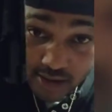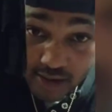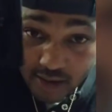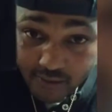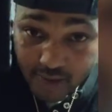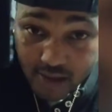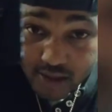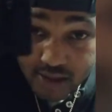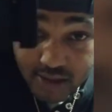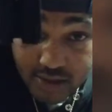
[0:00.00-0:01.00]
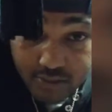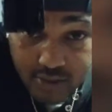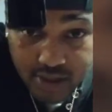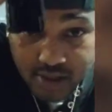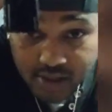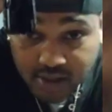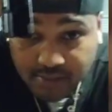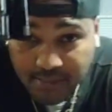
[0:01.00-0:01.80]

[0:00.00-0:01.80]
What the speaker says: looking somewhat good.